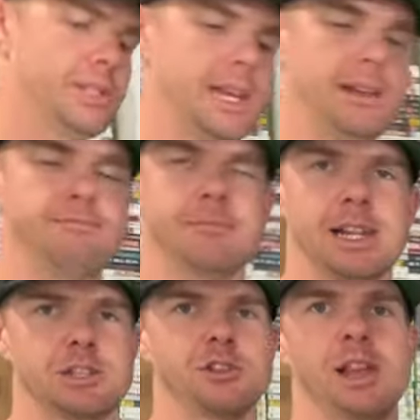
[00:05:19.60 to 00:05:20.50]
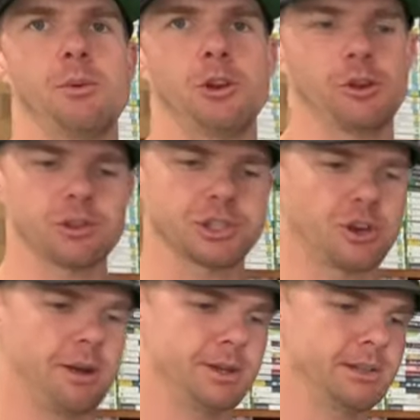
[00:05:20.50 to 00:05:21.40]
said, let's do that one on
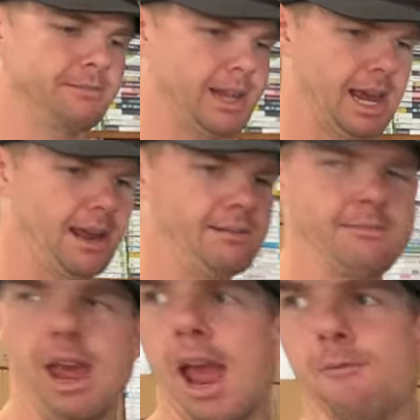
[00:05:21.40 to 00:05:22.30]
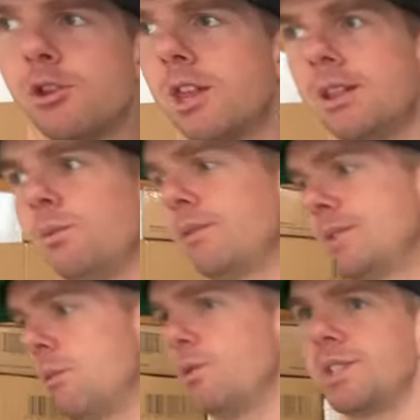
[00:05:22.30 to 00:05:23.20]
consignment. And everything that we've
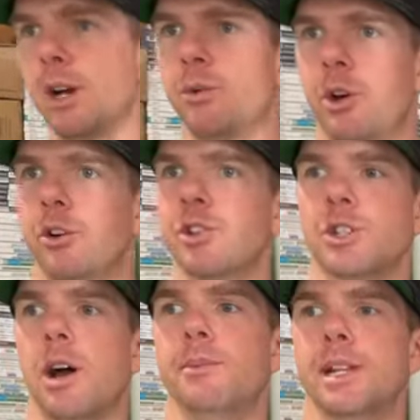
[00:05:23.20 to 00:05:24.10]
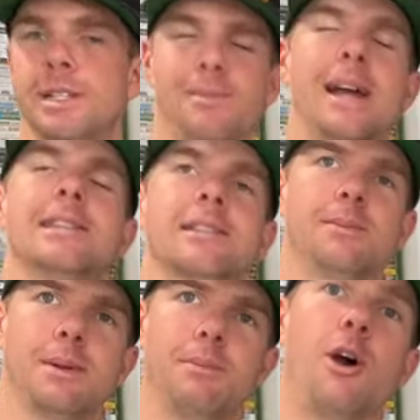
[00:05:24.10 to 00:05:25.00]
done with Selwyn on consignment has
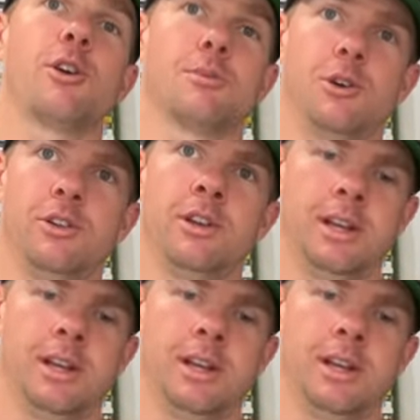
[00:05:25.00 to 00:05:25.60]
basically been Pokemon.